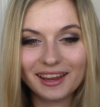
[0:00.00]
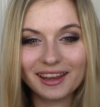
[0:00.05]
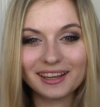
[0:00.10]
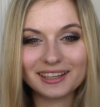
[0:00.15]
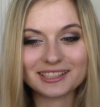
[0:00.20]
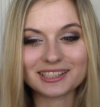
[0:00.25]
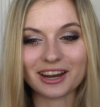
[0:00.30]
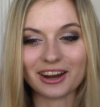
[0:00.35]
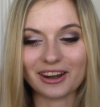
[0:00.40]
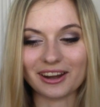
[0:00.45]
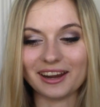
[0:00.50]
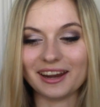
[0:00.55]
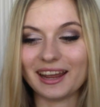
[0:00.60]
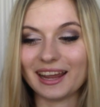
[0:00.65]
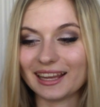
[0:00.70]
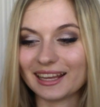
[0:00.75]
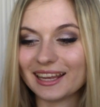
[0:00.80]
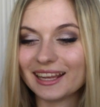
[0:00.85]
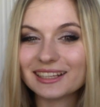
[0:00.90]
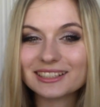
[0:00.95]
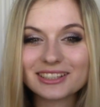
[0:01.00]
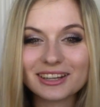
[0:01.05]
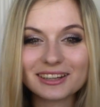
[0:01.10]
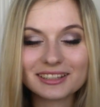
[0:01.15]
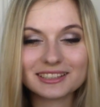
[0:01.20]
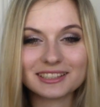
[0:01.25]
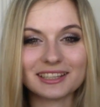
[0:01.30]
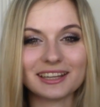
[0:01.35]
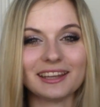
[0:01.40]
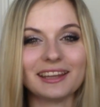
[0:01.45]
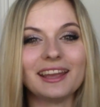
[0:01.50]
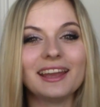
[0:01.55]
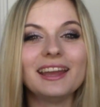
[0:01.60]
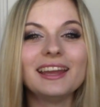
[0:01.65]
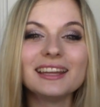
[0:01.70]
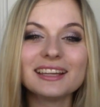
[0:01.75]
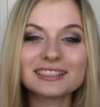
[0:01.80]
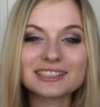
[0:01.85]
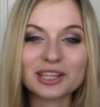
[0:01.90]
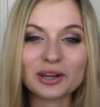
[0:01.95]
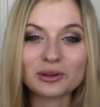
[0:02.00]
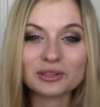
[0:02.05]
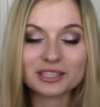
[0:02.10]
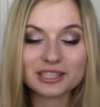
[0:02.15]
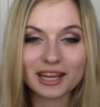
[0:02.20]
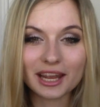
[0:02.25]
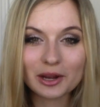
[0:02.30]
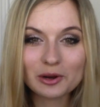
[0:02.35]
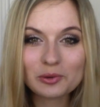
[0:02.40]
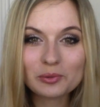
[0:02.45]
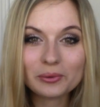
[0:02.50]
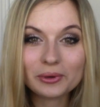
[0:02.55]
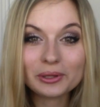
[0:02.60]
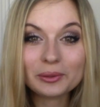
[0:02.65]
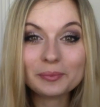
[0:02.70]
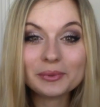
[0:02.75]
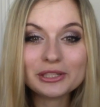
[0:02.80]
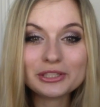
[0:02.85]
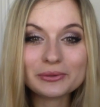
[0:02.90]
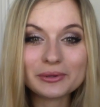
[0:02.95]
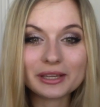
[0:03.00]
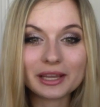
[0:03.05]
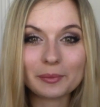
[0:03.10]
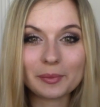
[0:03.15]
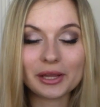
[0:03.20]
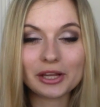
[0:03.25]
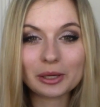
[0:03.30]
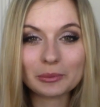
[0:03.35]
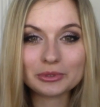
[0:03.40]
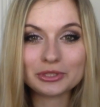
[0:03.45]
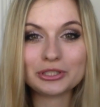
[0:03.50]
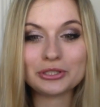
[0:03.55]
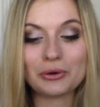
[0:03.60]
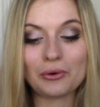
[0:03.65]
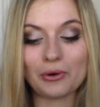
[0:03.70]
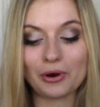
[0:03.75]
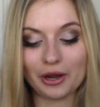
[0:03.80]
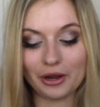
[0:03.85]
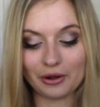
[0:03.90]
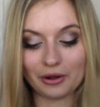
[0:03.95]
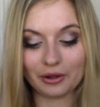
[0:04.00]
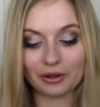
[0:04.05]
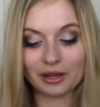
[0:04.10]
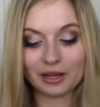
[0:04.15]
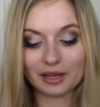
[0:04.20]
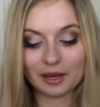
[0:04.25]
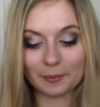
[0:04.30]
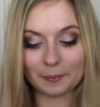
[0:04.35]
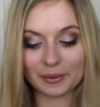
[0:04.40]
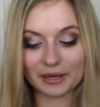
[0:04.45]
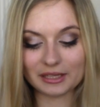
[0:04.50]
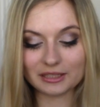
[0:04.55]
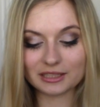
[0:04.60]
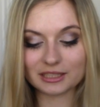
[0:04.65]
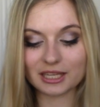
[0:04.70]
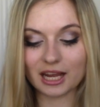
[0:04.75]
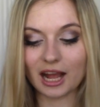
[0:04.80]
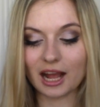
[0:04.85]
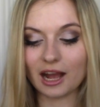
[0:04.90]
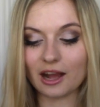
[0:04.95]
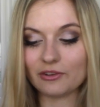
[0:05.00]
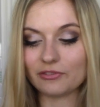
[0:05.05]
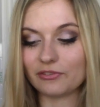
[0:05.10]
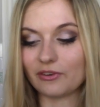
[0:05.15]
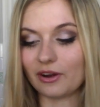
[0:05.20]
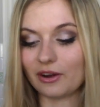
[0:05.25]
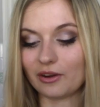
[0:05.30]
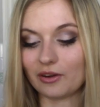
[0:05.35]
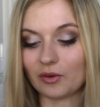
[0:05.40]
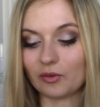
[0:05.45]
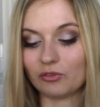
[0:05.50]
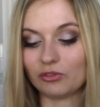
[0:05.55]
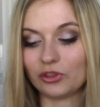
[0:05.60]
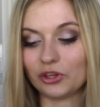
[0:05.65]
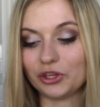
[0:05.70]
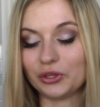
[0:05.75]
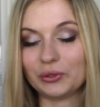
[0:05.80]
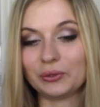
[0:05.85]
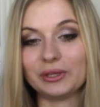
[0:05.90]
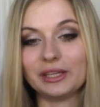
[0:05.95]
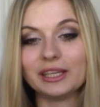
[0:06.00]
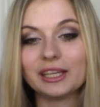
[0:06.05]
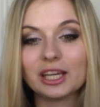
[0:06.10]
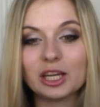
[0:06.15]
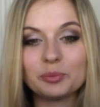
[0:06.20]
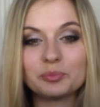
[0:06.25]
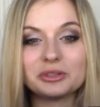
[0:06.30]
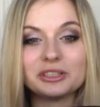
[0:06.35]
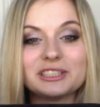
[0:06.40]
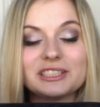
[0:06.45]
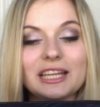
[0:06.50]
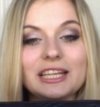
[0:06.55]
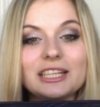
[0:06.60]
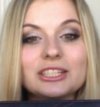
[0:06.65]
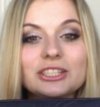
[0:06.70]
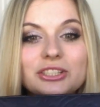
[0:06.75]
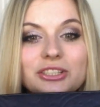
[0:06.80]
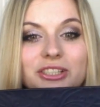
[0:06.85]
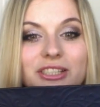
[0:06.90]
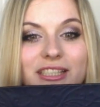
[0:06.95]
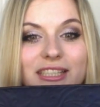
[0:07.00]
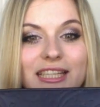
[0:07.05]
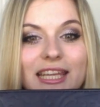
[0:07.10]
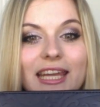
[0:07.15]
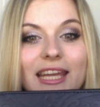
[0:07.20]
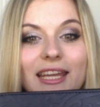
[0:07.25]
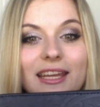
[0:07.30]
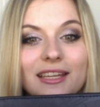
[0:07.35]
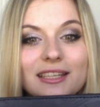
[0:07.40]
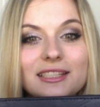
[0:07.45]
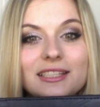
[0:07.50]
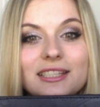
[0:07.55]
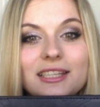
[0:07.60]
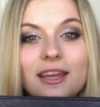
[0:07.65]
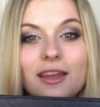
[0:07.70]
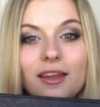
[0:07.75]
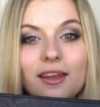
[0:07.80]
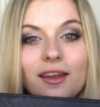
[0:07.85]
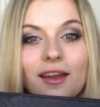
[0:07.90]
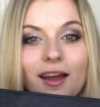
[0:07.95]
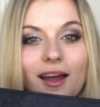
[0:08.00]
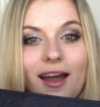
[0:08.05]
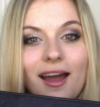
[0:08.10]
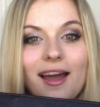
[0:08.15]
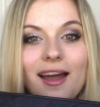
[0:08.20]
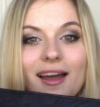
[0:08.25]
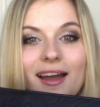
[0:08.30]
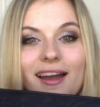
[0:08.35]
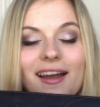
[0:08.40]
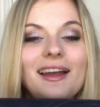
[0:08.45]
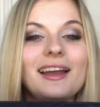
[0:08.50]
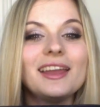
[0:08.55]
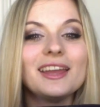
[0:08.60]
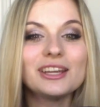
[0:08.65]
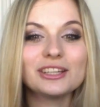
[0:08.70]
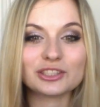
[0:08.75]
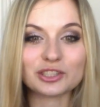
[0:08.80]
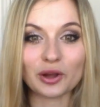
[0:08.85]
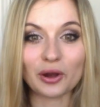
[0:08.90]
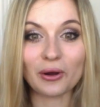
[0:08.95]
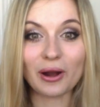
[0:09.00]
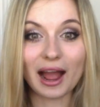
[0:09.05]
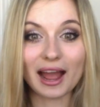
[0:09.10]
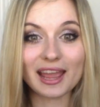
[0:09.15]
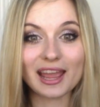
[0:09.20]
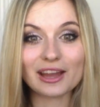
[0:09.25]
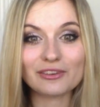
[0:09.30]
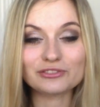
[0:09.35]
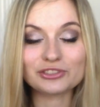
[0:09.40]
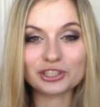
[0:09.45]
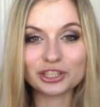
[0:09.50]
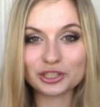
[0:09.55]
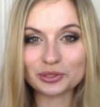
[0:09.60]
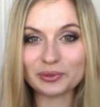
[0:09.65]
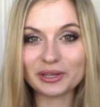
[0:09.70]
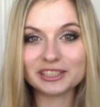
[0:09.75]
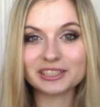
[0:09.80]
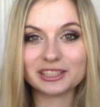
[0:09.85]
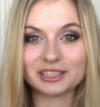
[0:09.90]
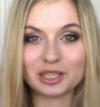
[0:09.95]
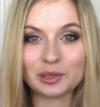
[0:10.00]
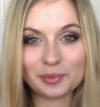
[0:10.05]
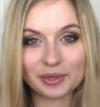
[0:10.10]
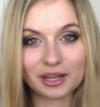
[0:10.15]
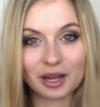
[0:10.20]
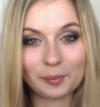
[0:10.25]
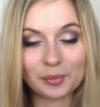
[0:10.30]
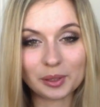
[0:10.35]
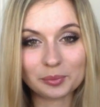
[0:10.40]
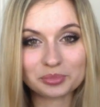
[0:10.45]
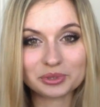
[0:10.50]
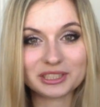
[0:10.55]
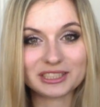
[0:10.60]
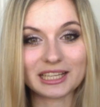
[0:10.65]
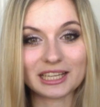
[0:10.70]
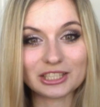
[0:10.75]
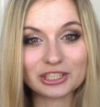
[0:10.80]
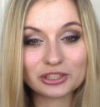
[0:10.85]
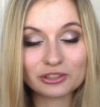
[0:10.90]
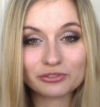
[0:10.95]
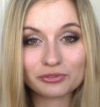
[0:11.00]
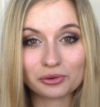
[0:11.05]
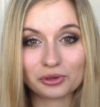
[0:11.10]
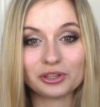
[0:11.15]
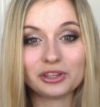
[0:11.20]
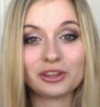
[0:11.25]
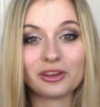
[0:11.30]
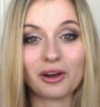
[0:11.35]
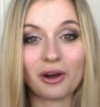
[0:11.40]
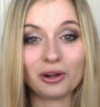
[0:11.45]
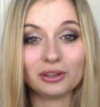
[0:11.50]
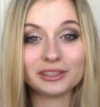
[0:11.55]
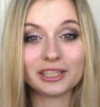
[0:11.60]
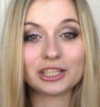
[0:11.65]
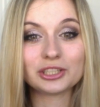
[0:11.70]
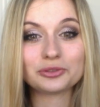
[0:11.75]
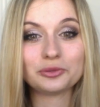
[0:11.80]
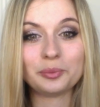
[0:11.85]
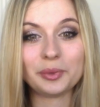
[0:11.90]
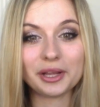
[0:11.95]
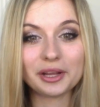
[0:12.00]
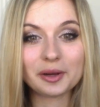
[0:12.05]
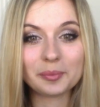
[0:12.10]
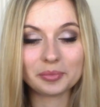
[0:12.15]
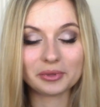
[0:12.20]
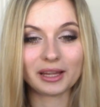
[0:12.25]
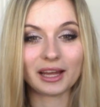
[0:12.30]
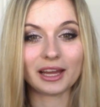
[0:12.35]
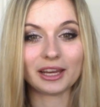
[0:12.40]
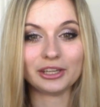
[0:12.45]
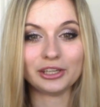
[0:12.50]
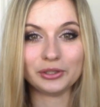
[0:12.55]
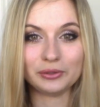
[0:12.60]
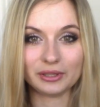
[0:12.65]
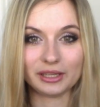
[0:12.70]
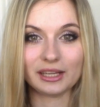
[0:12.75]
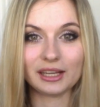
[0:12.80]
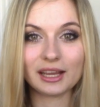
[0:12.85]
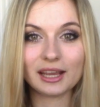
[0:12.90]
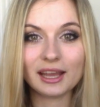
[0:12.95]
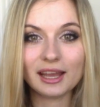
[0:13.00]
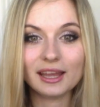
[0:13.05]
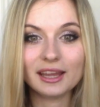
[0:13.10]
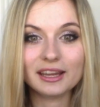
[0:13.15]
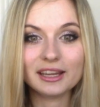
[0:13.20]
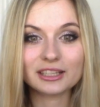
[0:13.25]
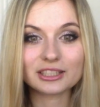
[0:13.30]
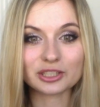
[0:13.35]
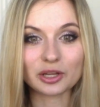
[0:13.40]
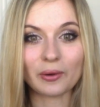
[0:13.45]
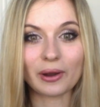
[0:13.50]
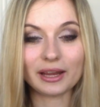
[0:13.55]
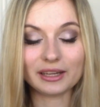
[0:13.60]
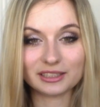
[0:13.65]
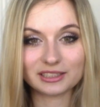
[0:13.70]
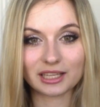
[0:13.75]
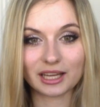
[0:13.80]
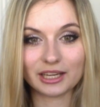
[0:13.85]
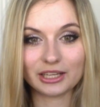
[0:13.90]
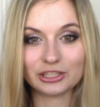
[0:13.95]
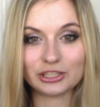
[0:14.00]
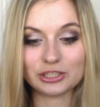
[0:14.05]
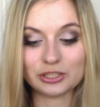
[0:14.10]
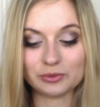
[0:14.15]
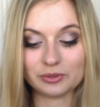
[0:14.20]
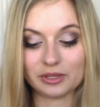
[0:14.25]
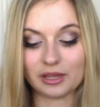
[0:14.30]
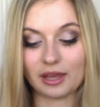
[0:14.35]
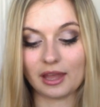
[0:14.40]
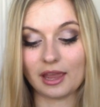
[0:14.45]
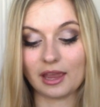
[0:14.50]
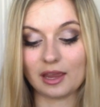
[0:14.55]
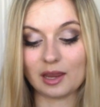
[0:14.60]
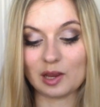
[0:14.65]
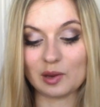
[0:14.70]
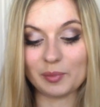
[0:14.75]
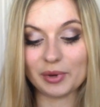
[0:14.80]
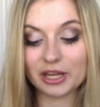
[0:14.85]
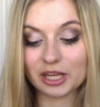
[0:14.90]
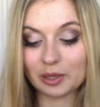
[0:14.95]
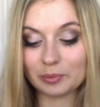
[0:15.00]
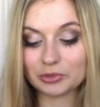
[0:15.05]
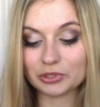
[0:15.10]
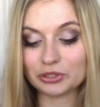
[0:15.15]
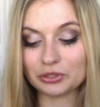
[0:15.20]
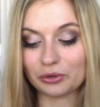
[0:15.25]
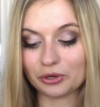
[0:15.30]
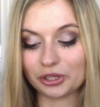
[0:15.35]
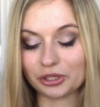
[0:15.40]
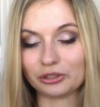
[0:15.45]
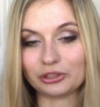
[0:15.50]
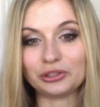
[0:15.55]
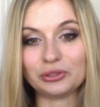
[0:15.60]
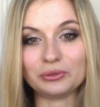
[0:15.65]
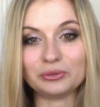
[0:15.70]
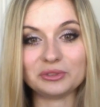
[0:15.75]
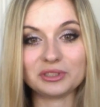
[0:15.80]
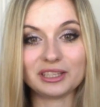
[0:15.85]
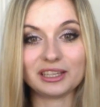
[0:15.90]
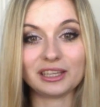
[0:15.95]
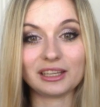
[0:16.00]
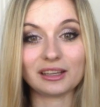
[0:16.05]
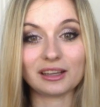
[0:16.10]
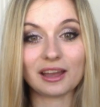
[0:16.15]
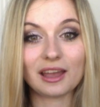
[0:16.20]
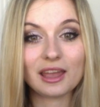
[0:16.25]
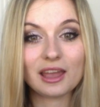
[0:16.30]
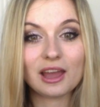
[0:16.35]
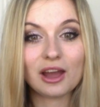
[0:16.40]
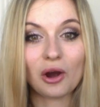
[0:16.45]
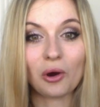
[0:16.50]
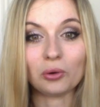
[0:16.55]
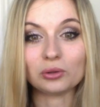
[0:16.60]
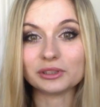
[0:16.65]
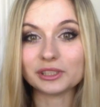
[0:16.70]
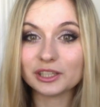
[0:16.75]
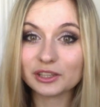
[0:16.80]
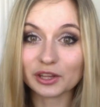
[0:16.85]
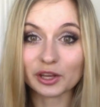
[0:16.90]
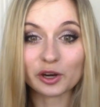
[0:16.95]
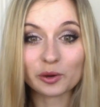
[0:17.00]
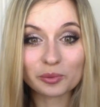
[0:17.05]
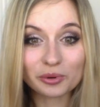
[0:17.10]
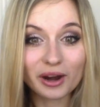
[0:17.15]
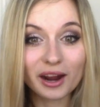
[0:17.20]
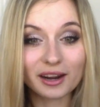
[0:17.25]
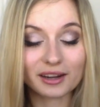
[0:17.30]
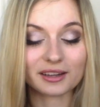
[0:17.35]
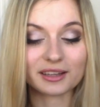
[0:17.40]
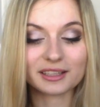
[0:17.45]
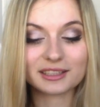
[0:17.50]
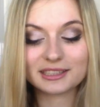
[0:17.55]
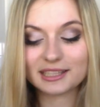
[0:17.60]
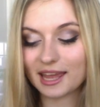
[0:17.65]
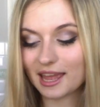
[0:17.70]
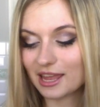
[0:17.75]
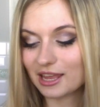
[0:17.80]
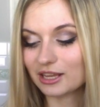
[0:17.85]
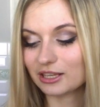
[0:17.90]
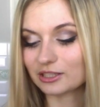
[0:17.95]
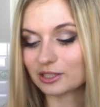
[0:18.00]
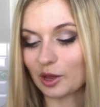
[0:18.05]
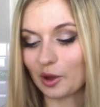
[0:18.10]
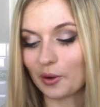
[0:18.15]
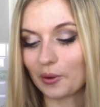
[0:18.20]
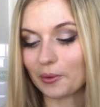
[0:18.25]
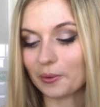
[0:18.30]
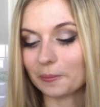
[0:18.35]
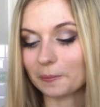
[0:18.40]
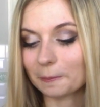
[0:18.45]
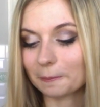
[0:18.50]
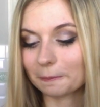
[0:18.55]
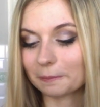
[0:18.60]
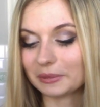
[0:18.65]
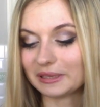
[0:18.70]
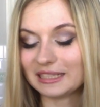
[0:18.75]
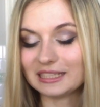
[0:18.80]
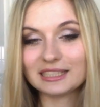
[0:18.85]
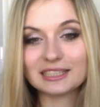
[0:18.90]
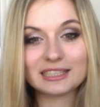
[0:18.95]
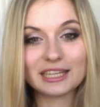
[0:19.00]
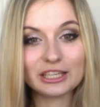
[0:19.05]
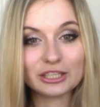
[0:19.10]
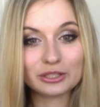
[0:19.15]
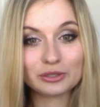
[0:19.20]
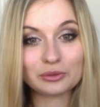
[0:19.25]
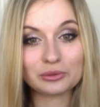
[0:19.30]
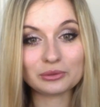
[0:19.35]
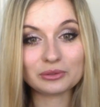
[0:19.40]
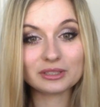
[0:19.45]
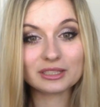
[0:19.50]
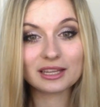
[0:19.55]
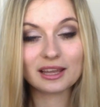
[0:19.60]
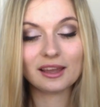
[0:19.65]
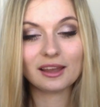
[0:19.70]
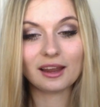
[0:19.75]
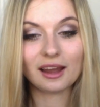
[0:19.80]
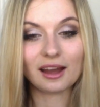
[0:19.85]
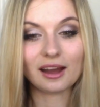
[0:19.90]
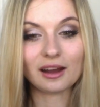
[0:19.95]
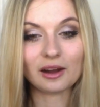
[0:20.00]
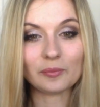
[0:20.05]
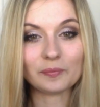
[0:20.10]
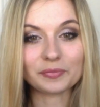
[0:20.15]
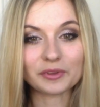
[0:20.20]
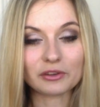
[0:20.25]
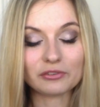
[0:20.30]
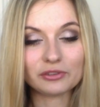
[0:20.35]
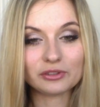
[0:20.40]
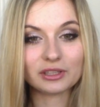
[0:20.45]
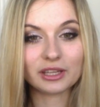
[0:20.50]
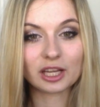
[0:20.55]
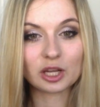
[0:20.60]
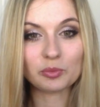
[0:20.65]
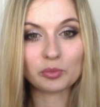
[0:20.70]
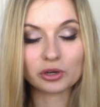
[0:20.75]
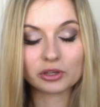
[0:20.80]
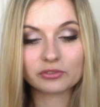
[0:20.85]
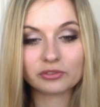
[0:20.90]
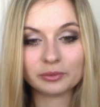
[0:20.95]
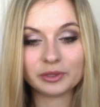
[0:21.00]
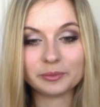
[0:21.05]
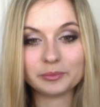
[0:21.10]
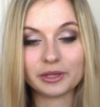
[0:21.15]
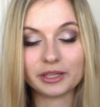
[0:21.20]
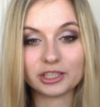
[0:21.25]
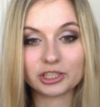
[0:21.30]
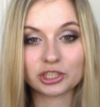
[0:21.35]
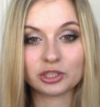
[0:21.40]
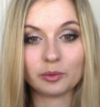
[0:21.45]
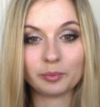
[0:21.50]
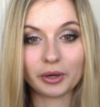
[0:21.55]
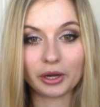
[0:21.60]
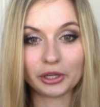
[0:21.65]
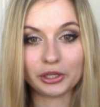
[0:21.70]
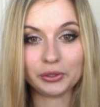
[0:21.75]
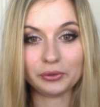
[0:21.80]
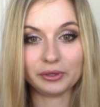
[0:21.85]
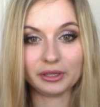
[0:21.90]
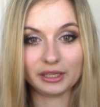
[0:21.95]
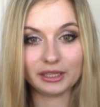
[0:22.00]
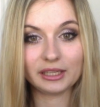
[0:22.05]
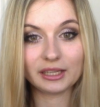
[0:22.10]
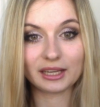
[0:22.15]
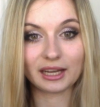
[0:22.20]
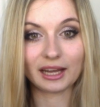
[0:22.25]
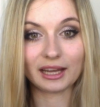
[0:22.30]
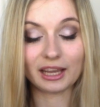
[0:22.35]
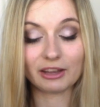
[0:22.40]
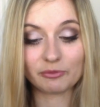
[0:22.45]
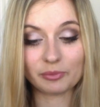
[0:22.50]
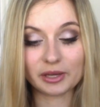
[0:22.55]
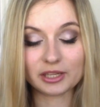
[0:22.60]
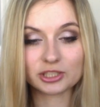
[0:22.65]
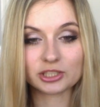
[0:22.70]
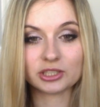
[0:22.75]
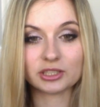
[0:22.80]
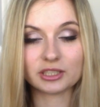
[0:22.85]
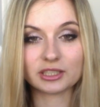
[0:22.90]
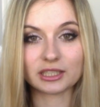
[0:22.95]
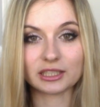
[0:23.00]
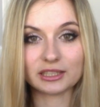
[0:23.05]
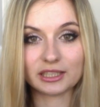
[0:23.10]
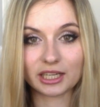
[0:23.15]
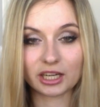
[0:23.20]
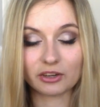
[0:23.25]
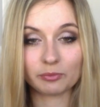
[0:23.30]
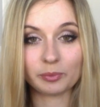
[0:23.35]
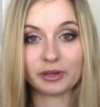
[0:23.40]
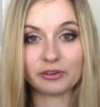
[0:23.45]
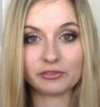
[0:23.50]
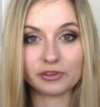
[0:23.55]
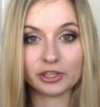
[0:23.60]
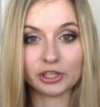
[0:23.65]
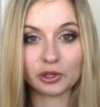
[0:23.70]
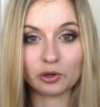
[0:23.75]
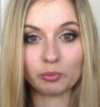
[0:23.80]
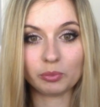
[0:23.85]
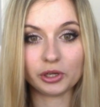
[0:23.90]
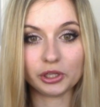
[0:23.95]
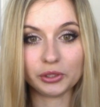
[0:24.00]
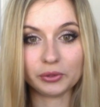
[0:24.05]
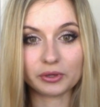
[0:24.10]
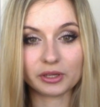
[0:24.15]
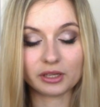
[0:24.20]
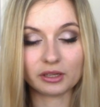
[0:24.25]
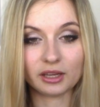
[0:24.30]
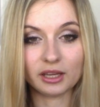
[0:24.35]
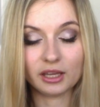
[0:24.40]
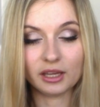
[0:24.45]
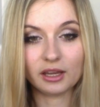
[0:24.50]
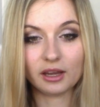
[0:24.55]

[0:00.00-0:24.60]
Sorry, I can't talk today. So today I will be doing a makeup tutorial based off of the Younique Presenters Kit. So I have just recently become a presenter for the all-natural makeup line Younique. So I decided to do a makeup tutorial using only their products. So please stay tuned. If you'd like more information about Younique, I have mentioned this at the end of my video, but you can